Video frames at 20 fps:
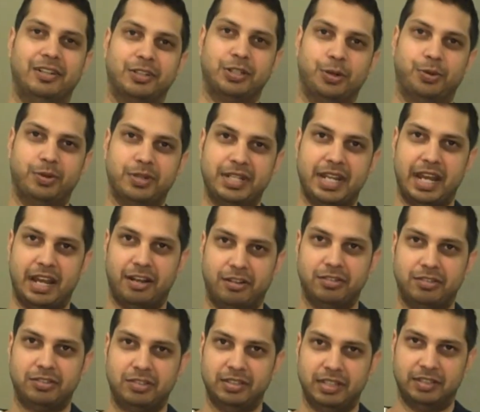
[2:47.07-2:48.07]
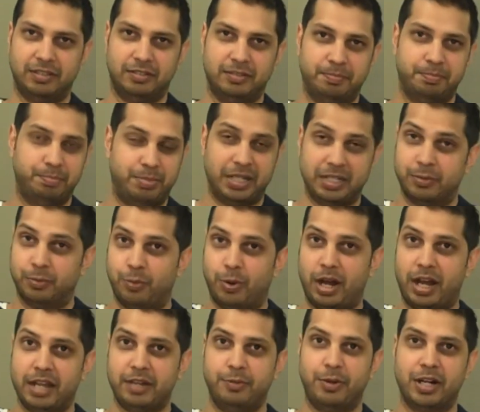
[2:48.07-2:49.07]
Going down, either beating them
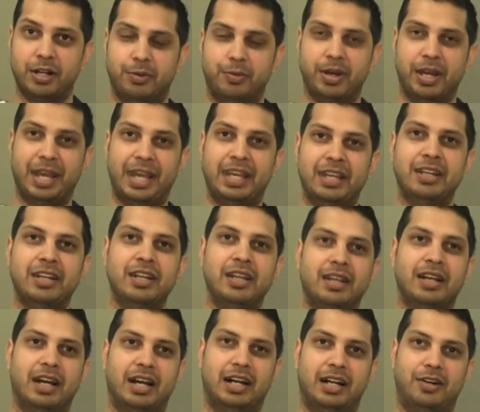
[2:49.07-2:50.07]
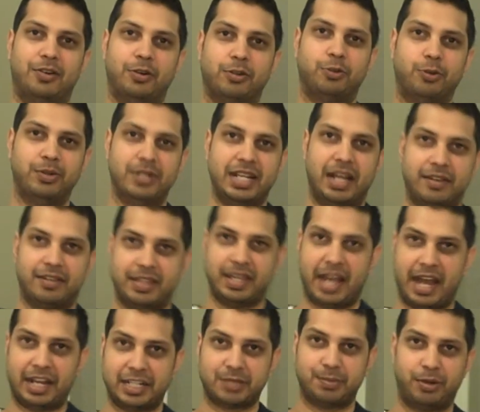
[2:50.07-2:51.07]
wide right away, or going down to
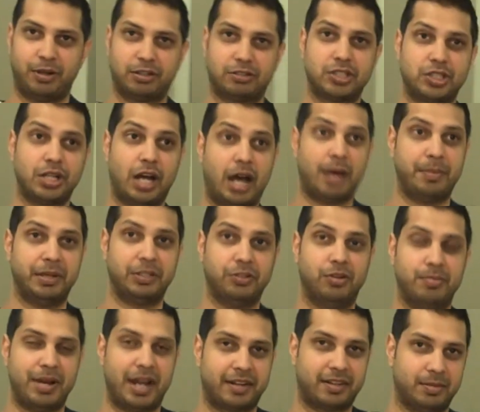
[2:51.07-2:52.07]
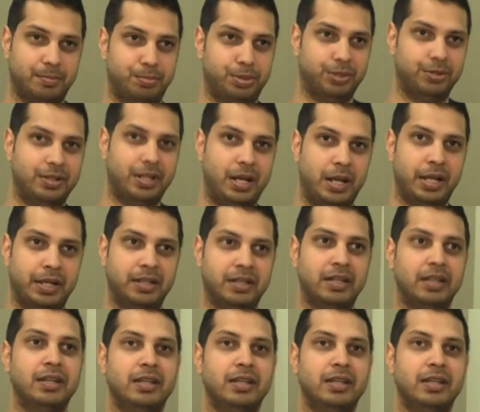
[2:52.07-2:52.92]
the hash mark, stopping, going back to the blue line.